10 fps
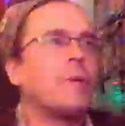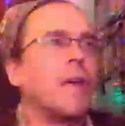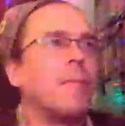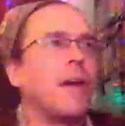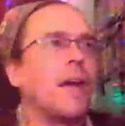
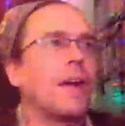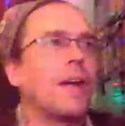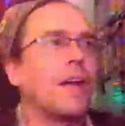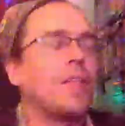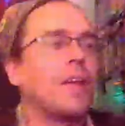Payback,
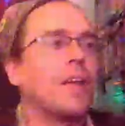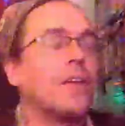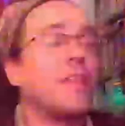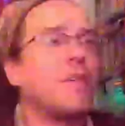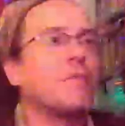I think.
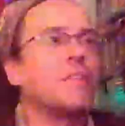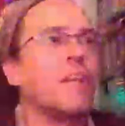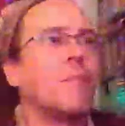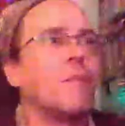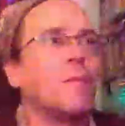That was the
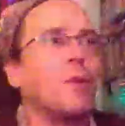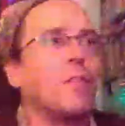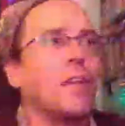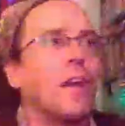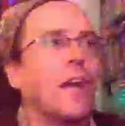name of the
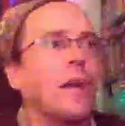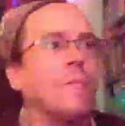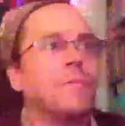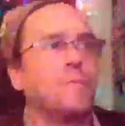movie, huh?